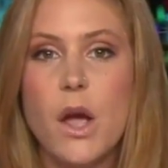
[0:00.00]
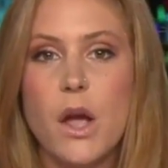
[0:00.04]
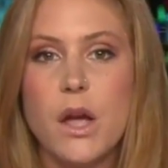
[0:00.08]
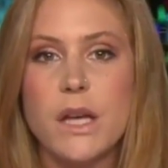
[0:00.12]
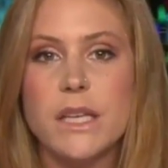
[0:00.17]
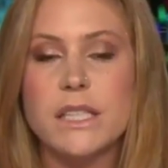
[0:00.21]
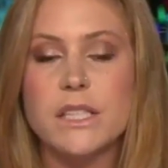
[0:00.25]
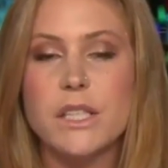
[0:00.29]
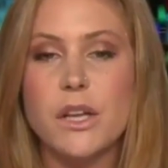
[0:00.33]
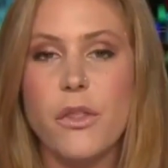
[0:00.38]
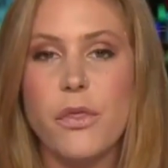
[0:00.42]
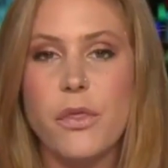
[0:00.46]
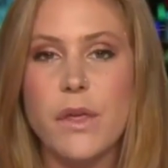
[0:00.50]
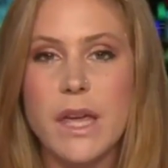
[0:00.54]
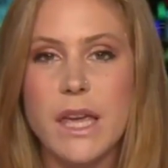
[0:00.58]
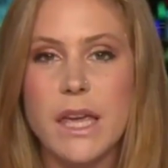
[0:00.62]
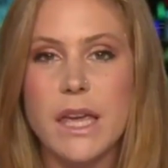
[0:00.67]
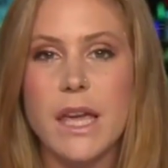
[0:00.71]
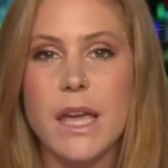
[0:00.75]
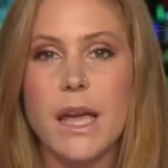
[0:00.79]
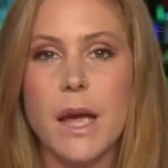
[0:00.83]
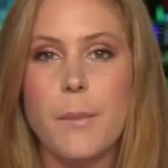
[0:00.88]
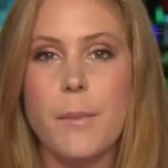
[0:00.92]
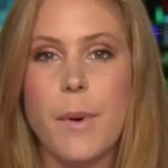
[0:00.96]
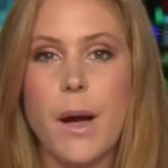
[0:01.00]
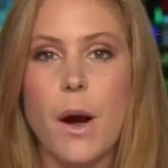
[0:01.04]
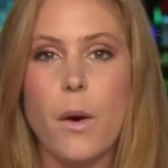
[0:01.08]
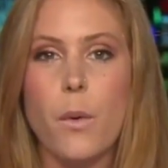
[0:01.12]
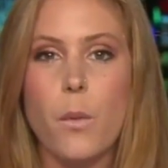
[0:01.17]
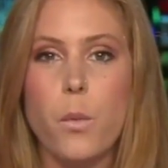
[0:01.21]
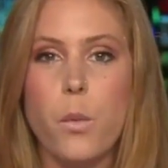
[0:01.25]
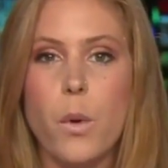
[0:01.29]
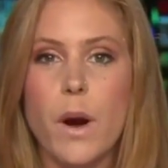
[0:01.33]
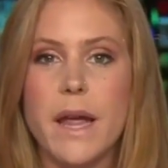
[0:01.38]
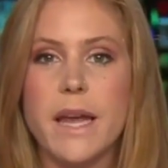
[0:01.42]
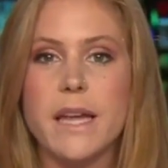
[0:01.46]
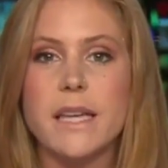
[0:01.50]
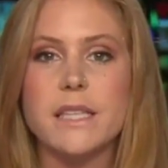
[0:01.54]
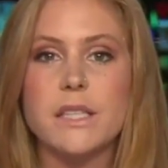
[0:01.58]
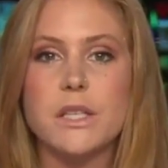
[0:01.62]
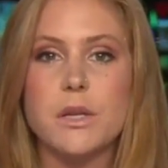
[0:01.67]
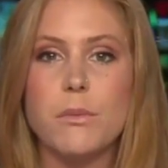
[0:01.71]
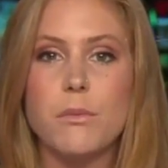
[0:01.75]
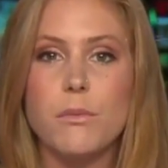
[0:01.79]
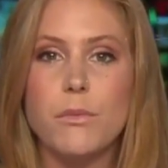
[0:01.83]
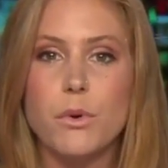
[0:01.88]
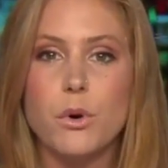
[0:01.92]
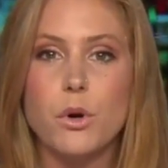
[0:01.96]
still thinking about ways
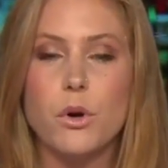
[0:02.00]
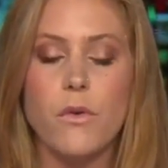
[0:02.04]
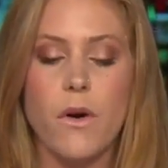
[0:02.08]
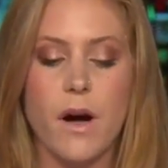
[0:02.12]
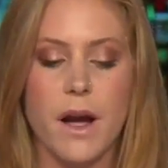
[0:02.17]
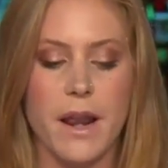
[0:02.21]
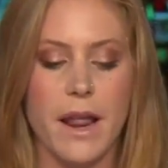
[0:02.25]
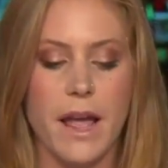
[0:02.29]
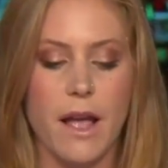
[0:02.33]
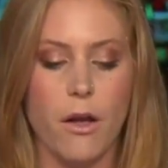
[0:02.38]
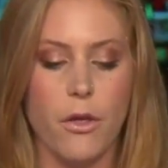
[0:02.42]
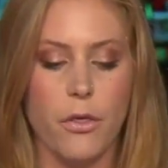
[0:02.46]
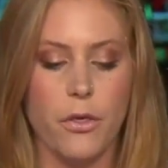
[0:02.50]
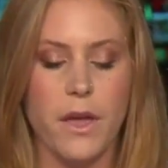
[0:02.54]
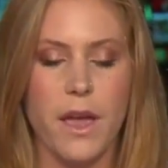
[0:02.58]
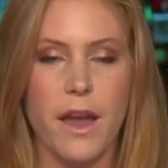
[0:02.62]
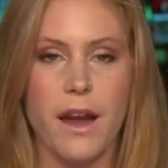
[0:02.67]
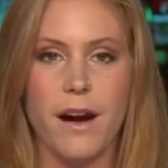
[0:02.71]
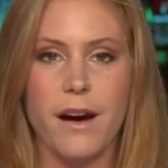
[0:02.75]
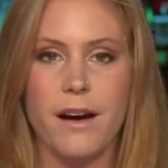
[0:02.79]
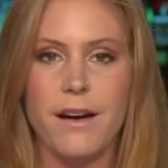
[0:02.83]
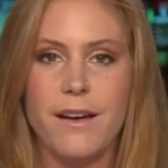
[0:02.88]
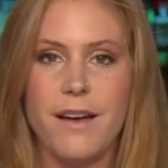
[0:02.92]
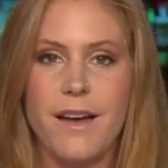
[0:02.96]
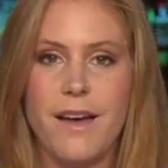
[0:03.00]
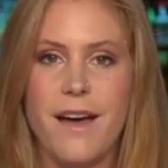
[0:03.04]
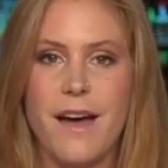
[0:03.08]
to move on health care.